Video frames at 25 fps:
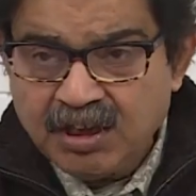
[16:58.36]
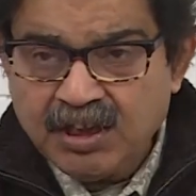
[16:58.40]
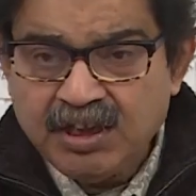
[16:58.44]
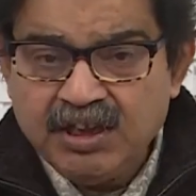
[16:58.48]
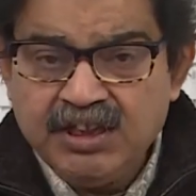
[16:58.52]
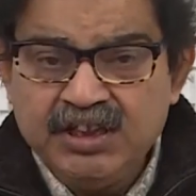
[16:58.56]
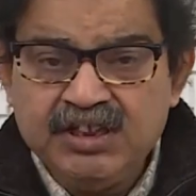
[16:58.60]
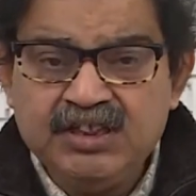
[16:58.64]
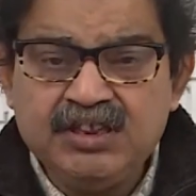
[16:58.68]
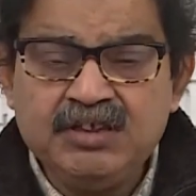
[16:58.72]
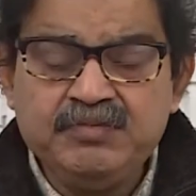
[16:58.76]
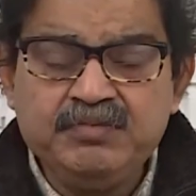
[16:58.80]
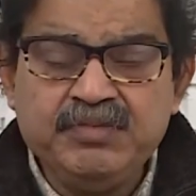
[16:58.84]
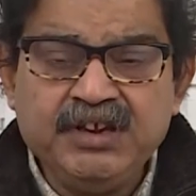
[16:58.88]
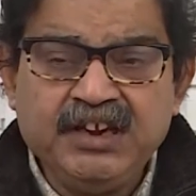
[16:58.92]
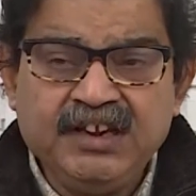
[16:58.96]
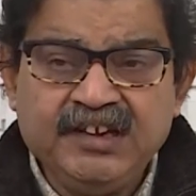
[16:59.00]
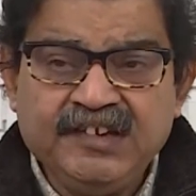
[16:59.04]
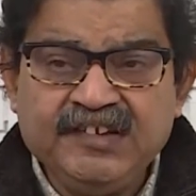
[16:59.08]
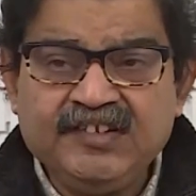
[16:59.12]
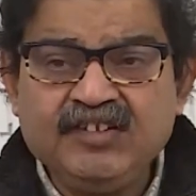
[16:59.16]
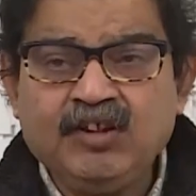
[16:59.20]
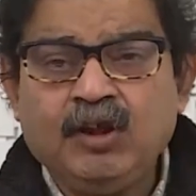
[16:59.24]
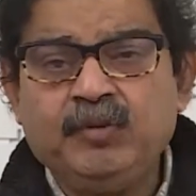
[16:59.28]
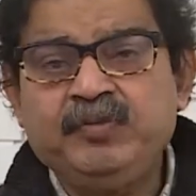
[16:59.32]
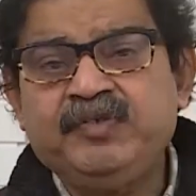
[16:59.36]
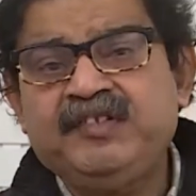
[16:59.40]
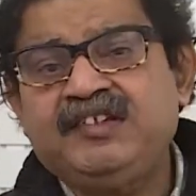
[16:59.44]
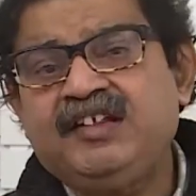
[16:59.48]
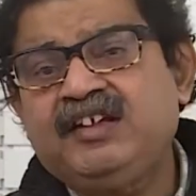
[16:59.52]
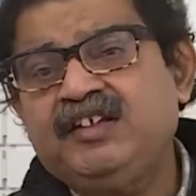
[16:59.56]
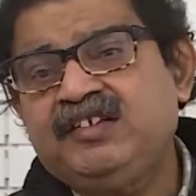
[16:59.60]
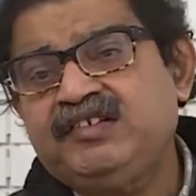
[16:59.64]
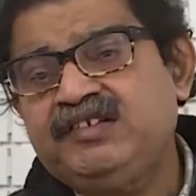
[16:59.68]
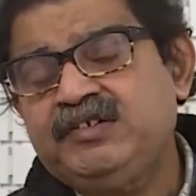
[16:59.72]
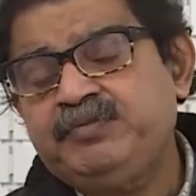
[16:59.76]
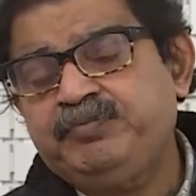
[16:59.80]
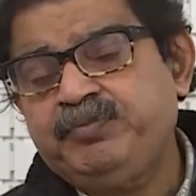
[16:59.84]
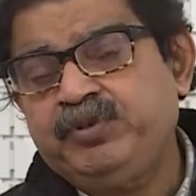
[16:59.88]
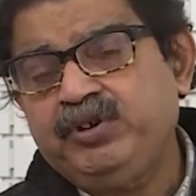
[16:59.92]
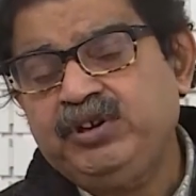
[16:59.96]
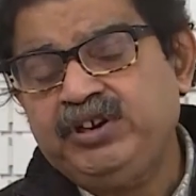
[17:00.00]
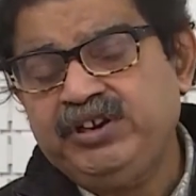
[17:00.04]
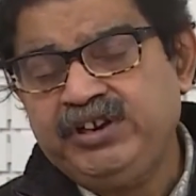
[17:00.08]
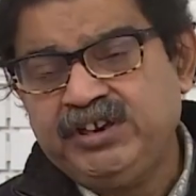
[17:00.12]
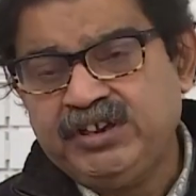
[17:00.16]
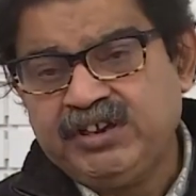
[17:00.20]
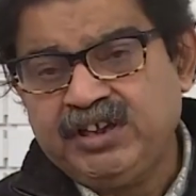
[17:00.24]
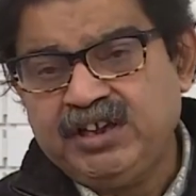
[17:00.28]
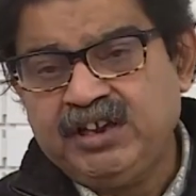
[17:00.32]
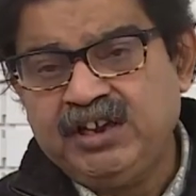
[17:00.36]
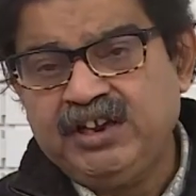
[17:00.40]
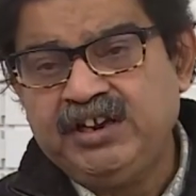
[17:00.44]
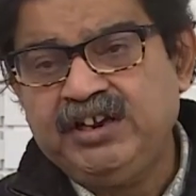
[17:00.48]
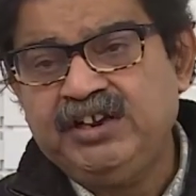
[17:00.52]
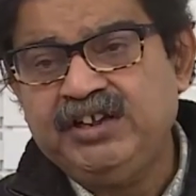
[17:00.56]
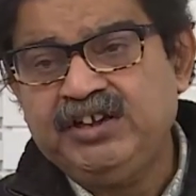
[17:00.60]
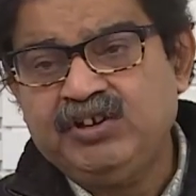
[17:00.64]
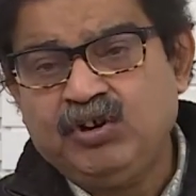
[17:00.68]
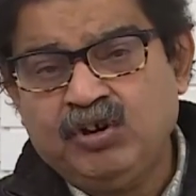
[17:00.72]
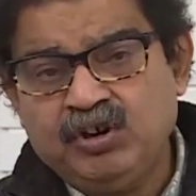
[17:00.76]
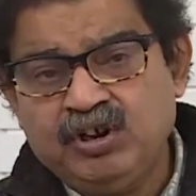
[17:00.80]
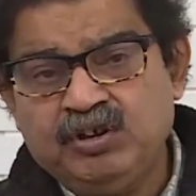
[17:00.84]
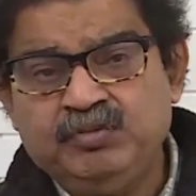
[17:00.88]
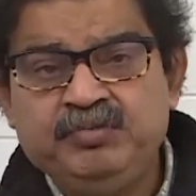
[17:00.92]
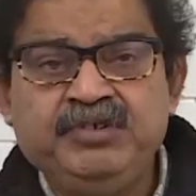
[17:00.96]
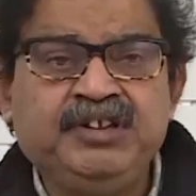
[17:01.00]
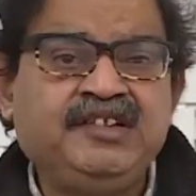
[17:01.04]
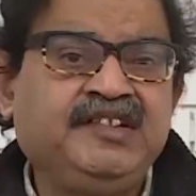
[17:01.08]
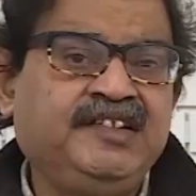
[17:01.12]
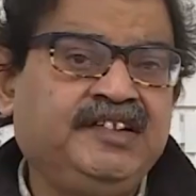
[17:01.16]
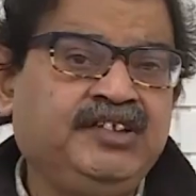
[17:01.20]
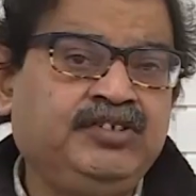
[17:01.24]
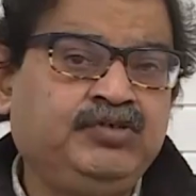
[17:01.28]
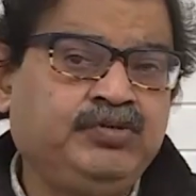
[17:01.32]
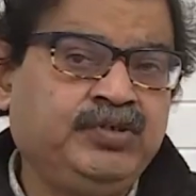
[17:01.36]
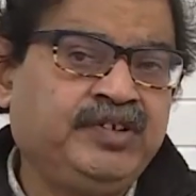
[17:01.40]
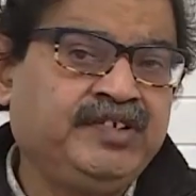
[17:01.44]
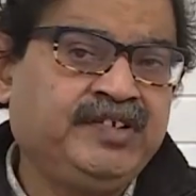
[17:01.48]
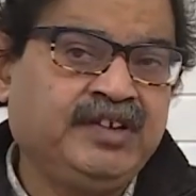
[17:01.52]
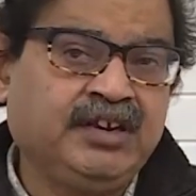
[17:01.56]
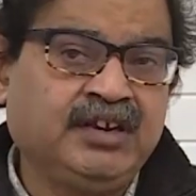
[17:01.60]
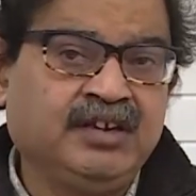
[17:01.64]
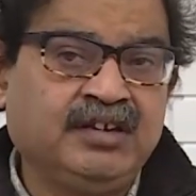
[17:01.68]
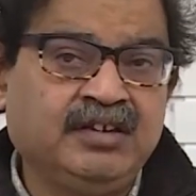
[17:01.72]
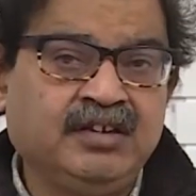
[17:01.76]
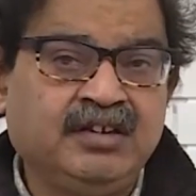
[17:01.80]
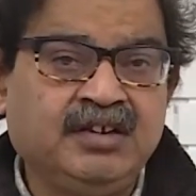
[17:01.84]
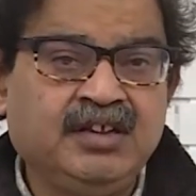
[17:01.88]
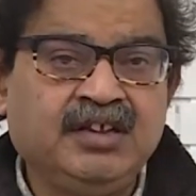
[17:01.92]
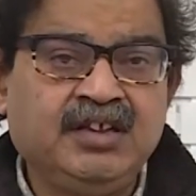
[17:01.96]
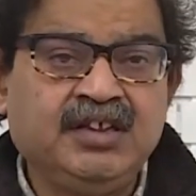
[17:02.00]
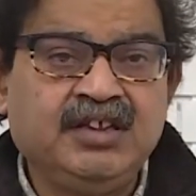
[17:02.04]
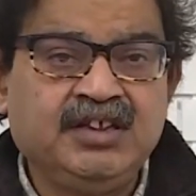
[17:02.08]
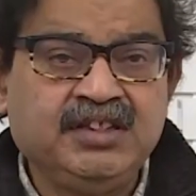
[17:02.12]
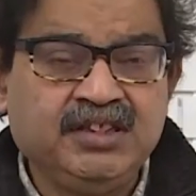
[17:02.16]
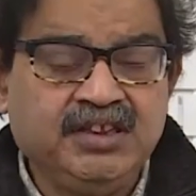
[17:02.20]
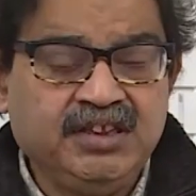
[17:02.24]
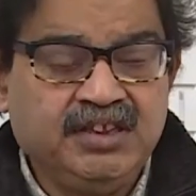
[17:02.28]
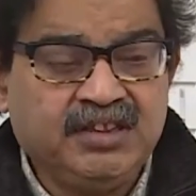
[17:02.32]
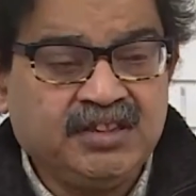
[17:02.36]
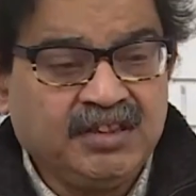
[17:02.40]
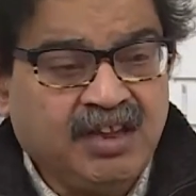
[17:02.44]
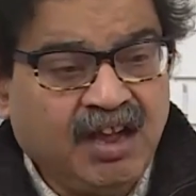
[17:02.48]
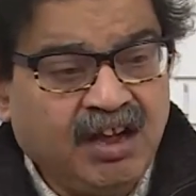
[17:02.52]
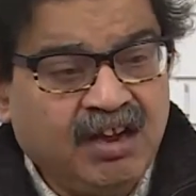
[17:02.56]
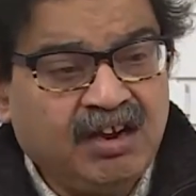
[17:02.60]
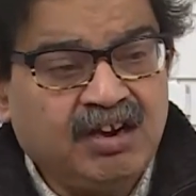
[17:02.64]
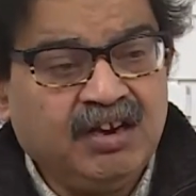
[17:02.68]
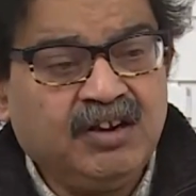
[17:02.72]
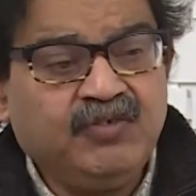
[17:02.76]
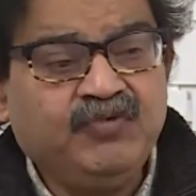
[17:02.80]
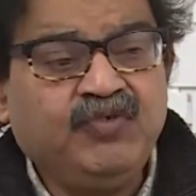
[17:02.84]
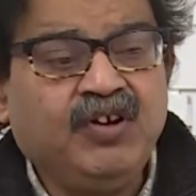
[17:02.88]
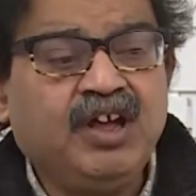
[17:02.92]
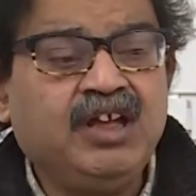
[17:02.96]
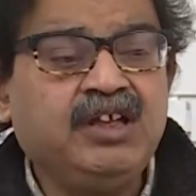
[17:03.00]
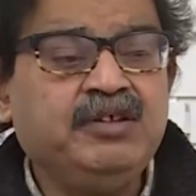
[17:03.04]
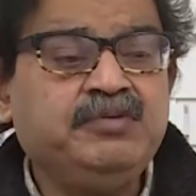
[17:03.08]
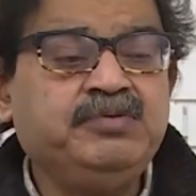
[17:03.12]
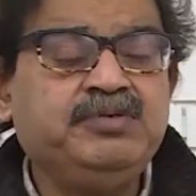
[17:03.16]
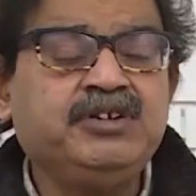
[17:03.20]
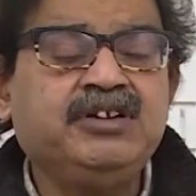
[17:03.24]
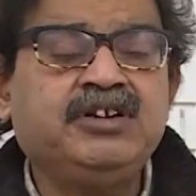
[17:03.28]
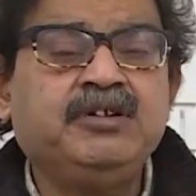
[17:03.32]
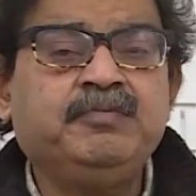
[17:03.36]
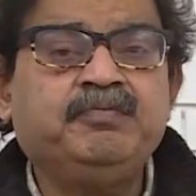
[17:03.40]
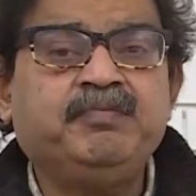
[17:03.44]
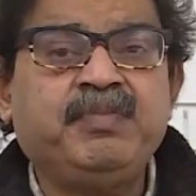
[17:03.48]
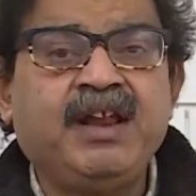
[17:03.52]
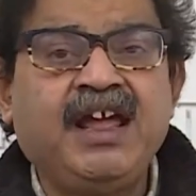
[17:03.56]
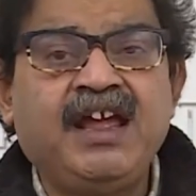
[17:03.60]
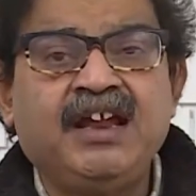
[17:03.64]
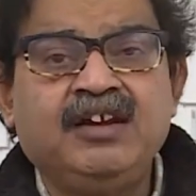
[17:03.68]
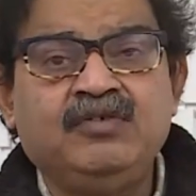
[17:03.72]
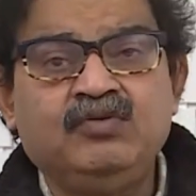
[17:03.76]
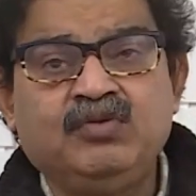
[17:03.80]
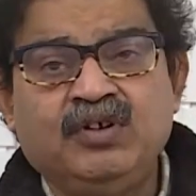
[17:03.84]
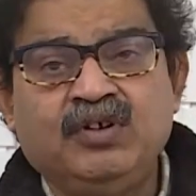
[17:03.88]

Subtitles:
In the midst of such a political and economic situation, the third 5-year plan